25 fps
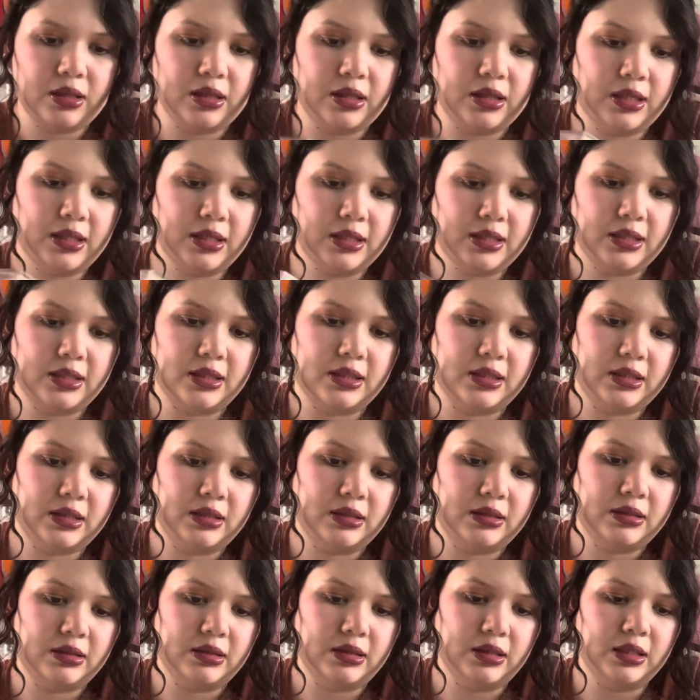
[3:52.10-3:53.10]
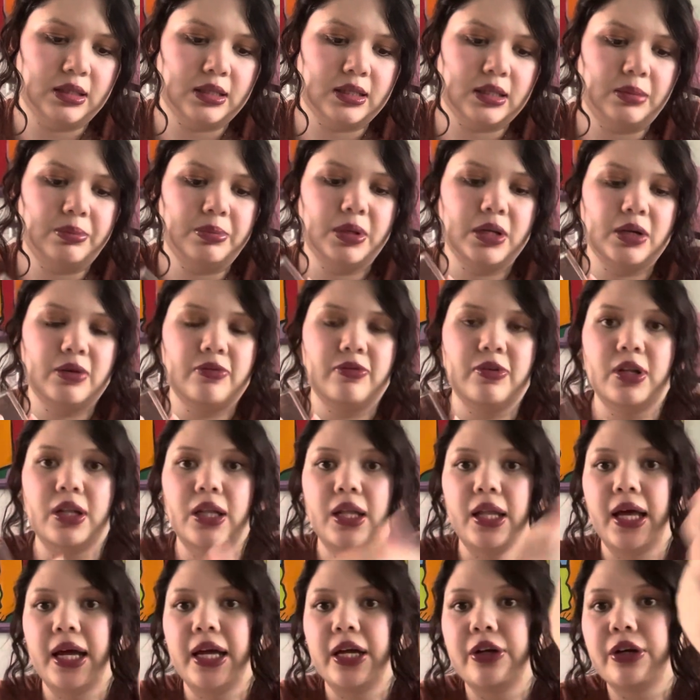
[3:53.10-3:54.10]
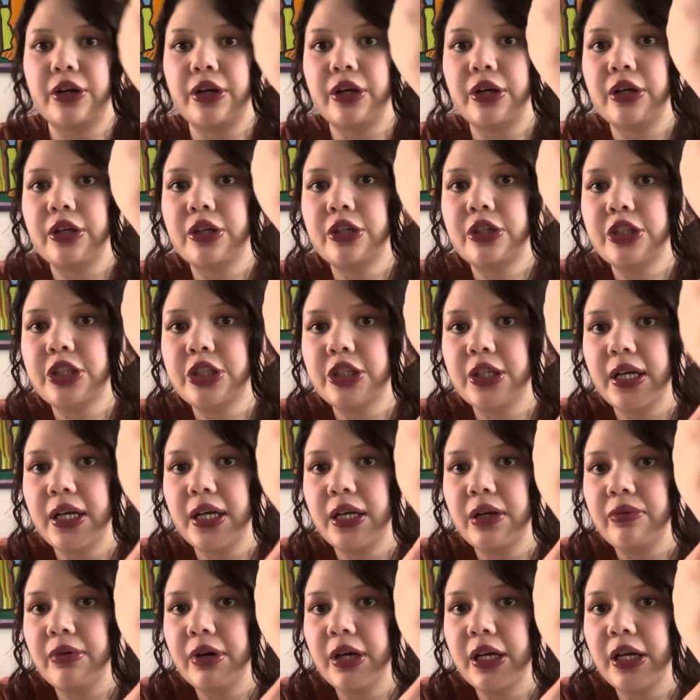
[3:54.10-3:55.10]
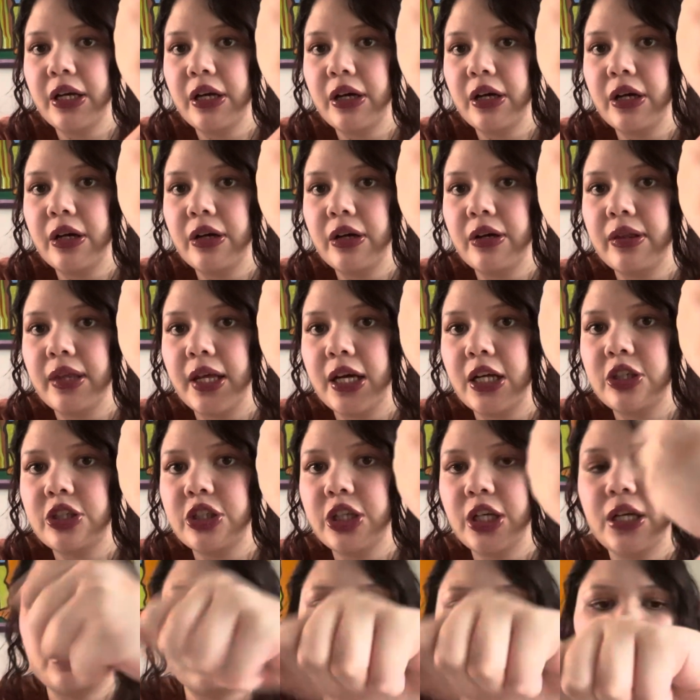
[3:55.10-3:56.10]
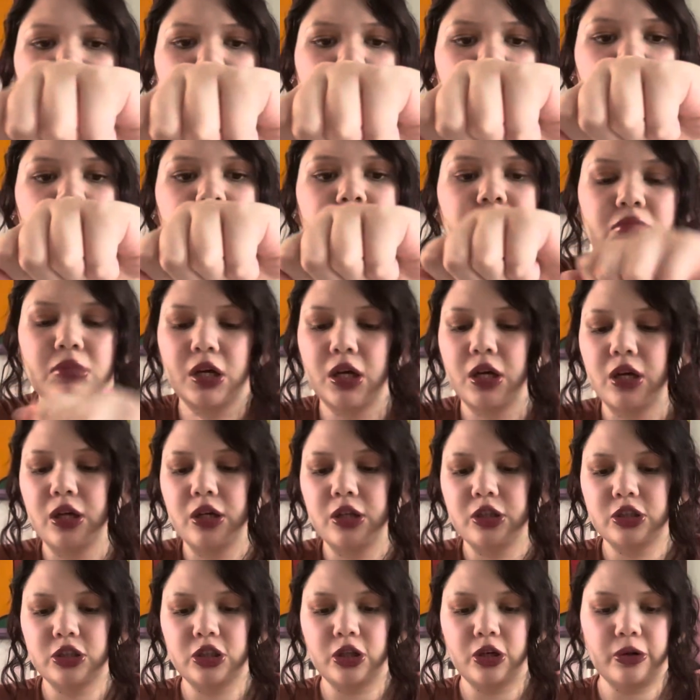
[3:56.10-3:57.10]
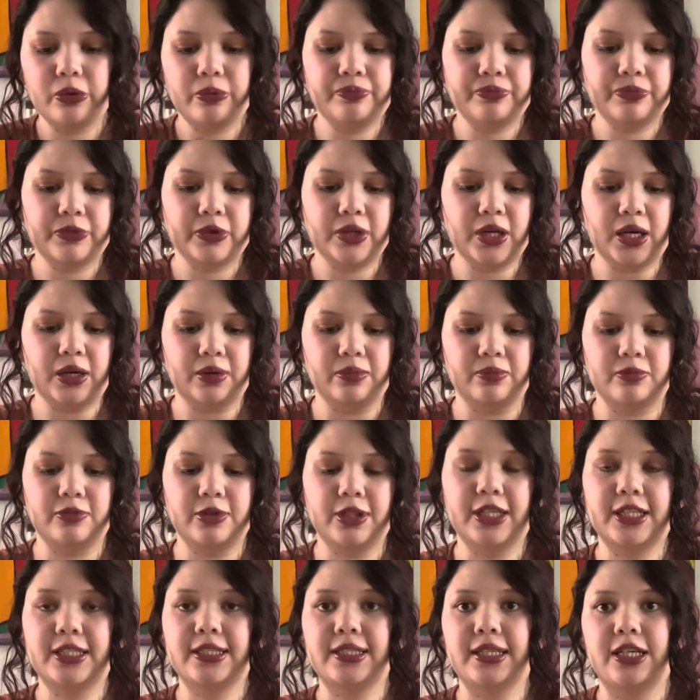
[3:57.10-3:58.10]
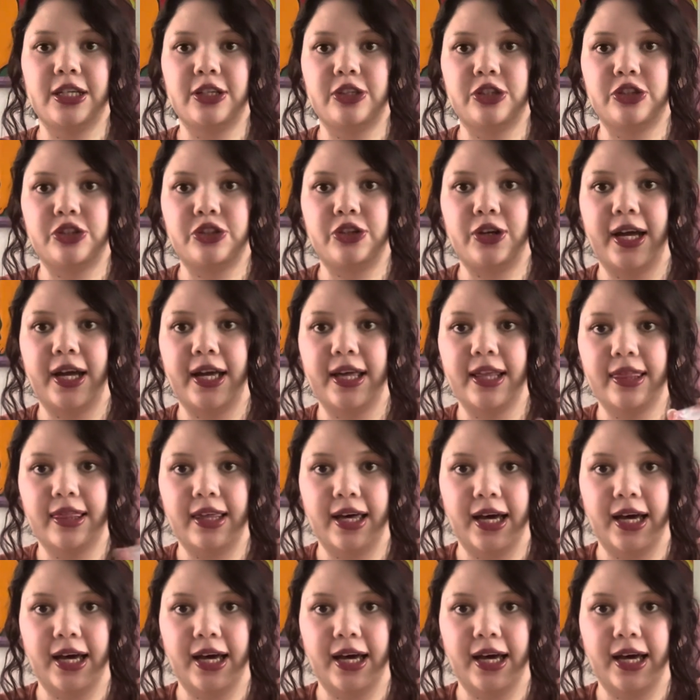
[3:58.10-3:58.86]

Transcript: this a bit of a lighter shade right here, that shade. So yeah, really excited to try